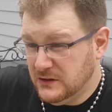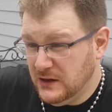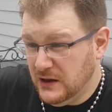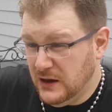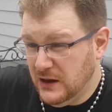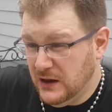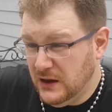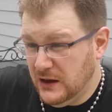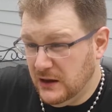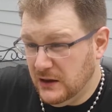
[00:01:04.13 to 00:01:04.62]

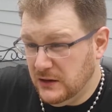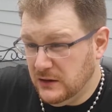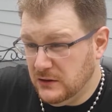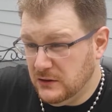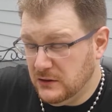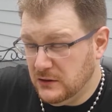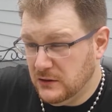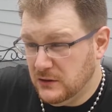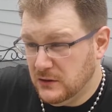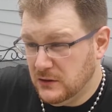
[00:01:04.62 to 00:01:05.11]

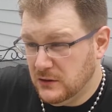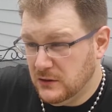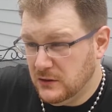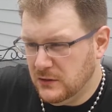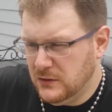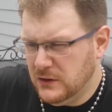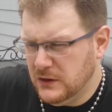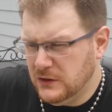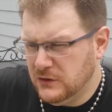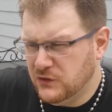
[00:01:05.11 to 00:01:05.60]
and
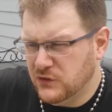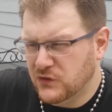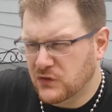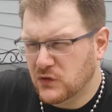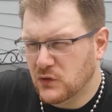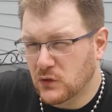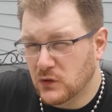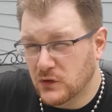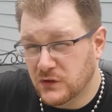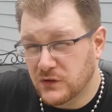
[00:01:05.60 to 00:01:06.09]
then
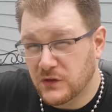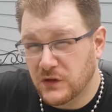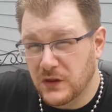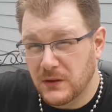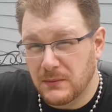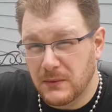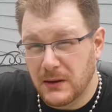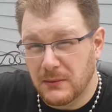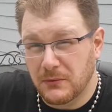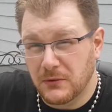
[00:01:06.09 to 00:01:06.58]
scorched
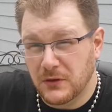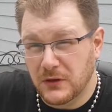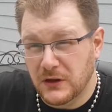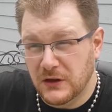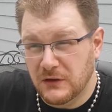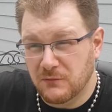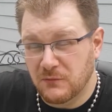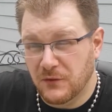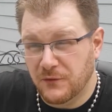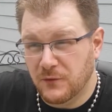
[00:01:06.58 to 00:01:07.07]
them, I
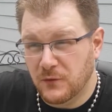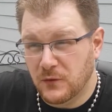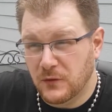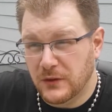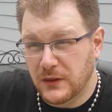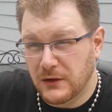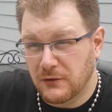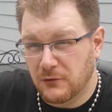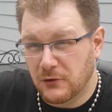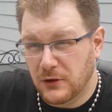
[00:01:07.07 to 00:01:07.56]
believe, before
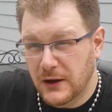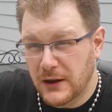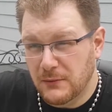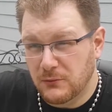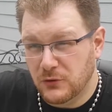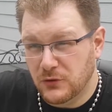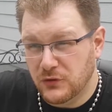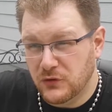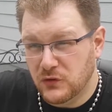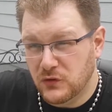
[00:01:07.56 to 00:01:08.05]
they were
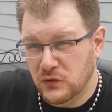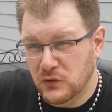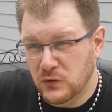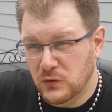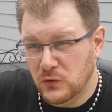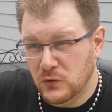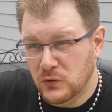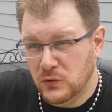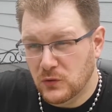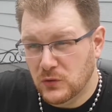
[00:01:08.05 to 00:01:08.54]
able
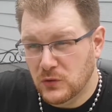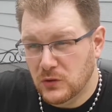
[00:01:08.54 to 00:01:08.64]
to